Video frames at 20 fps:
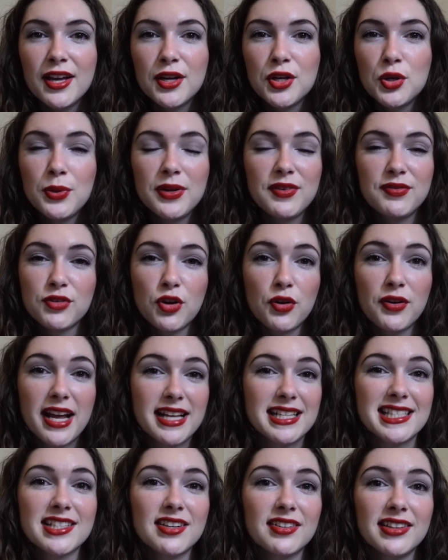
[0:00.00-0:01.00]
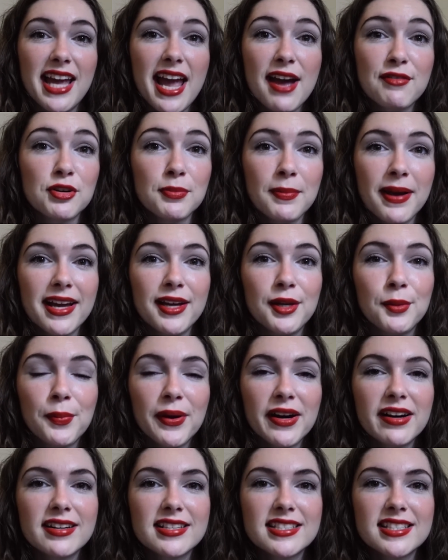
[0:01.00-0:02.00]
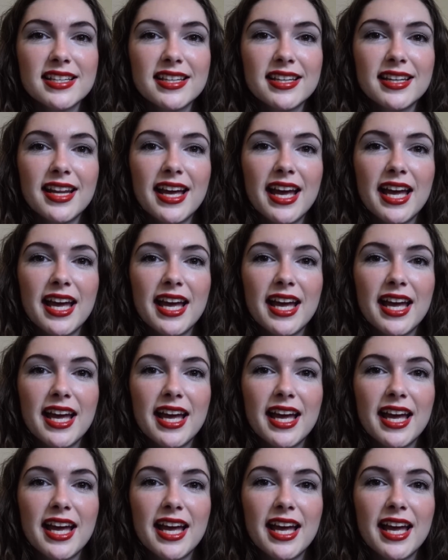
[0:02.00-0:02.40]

who we've not necessarily ever met in person,